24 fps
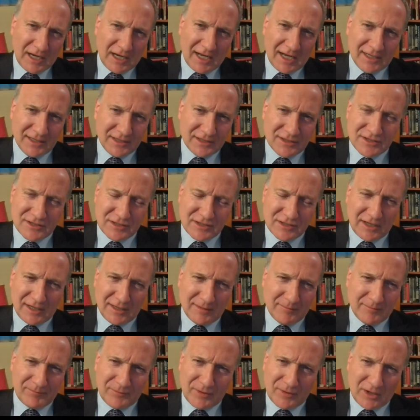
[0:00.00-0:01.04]
and
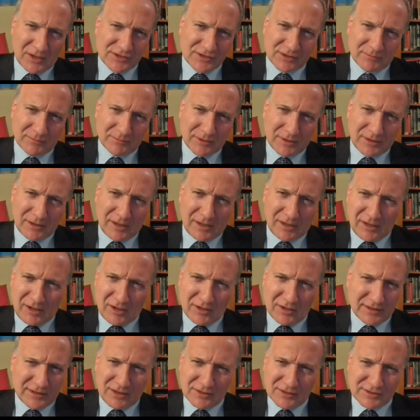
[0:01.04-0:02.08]
I
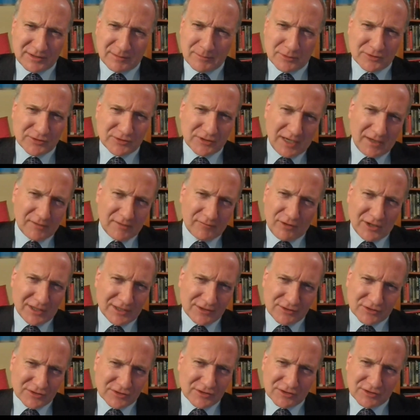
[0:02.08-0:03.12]
sometimes get
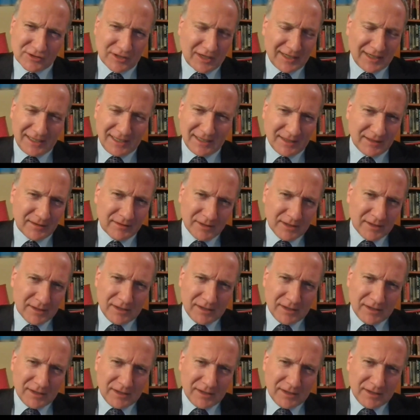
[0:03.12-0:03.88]
advisors saying,